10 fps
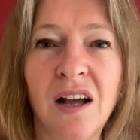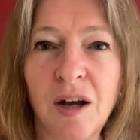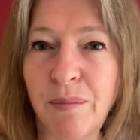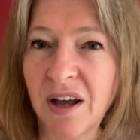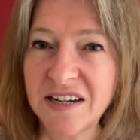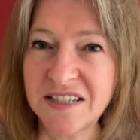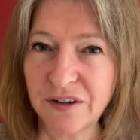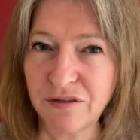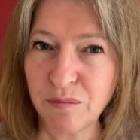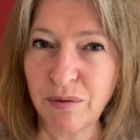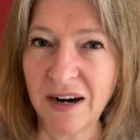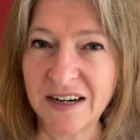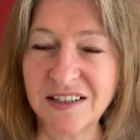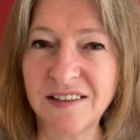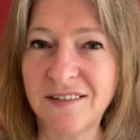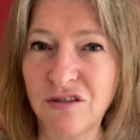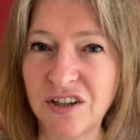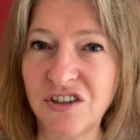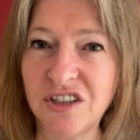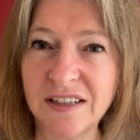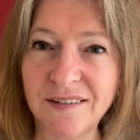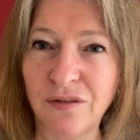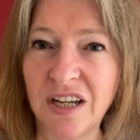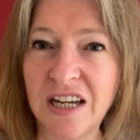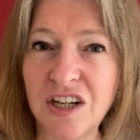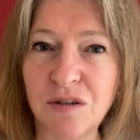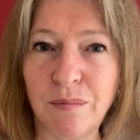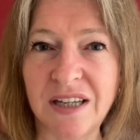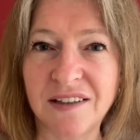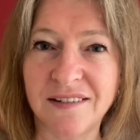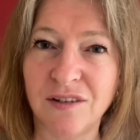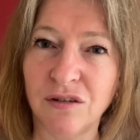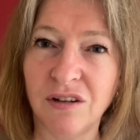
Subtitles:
Apply different practice strategies for each piece you're